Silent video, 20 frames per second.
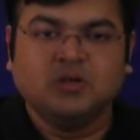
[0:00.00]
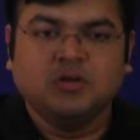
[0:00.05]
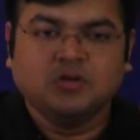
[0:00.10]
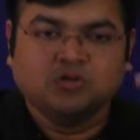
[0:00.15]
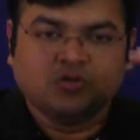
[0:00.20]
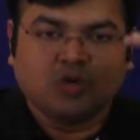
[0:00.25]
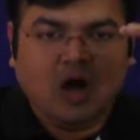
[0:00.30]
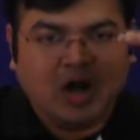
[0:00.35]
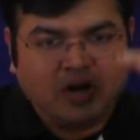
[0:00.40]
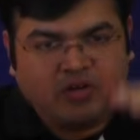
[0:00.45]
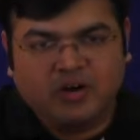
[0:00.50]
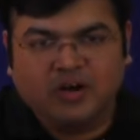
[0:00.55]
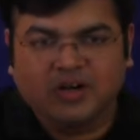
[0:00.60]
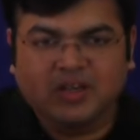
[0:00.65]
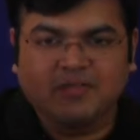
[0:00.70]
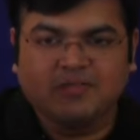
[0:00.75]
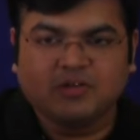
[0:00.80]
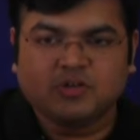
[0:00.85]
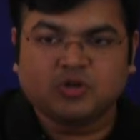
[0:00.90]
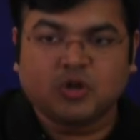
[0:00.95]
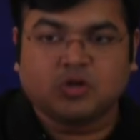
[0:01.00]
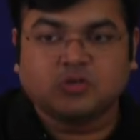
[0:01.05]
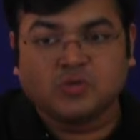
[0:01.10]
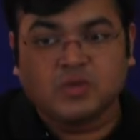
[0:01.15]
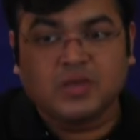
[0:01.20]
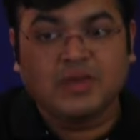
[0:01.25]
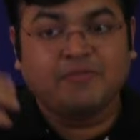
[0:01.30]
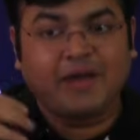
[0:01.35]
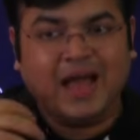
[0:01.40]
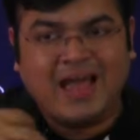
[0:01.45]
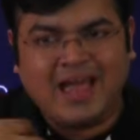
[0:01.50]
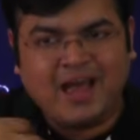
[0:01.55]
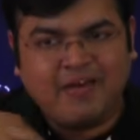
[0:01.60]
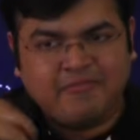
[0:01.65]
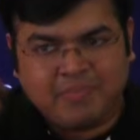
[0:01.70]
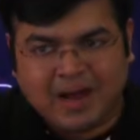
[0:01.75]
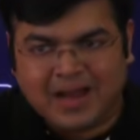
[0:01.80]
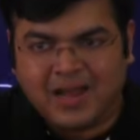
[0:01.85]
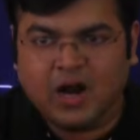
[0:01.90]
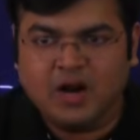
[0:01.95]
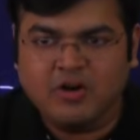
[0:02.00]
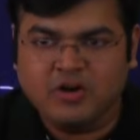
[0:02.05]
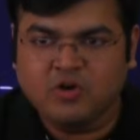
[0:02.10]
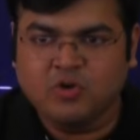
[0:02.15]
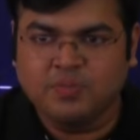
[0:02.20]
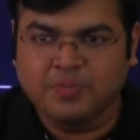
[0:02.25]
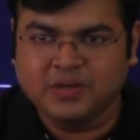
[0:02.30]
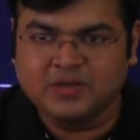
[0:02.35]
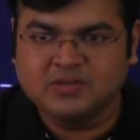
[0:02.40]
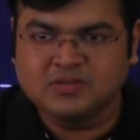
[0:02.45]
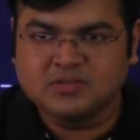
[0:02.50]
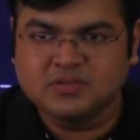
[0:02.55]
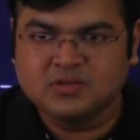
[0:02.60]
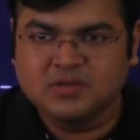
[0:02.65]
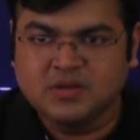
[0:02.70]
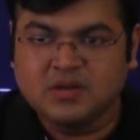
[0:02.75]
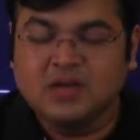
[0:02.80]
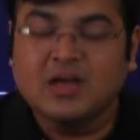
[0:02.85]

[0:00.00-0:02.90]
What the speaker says: So 100 they will short. So if I have my 100 rupees,